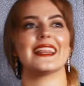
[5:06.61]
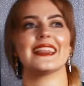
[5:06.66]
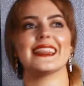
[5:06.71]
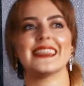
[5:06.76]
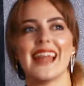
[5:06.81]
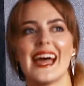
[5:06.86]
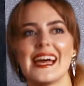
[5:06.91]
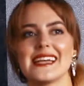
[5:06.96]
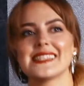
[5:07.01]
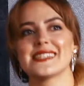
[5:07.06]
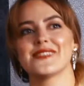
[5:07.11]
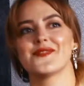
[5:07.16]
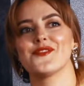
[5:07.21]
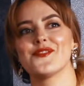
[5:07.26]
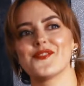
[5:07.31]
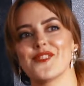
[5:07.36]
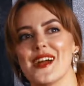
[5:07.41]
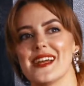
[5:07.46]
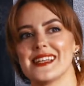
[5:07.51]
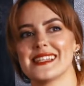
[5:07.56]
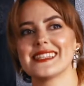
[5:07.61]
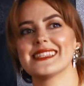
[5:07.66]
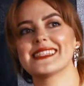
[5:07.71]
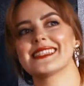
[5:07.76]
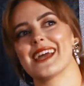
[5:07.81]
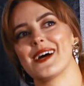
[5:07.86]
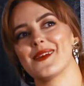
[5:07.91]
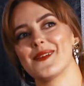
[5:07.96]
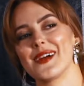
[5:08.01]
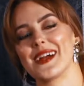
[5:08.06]
less friends
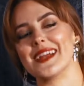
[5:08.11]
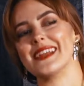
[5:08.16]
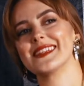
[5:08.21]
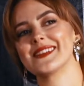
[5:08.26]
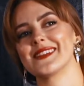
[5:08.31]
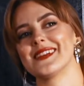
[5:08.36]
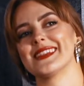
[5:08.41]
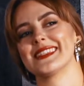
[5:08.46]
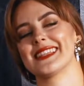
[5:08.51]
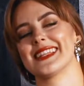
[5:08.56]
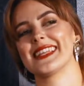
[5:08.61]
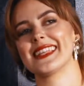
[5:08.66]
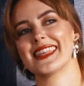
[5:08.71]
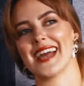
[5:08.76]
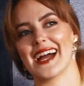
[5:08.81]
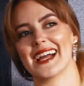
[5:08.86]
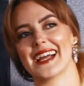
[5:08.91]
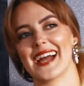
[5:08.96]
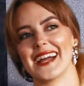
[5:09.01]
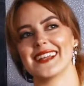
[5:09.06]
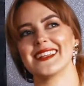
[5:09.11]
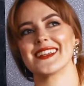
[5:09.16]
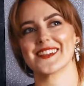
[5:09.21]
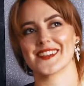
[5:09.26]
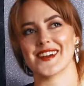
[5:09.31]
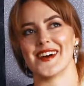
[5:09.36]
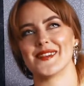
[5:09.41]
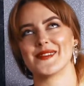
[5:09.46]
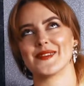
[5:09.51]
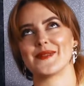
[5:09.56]
that were interested in that kind of
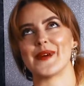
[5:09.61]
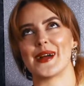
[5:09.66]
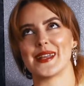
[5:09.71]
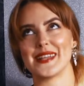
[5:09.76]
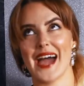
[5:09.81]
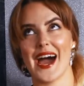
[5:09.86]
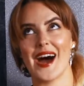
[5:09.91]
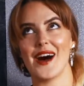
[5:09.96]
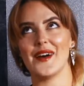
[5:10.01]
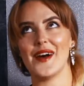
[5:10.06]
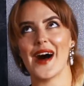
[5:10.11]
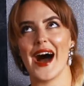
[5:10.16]
genre by now.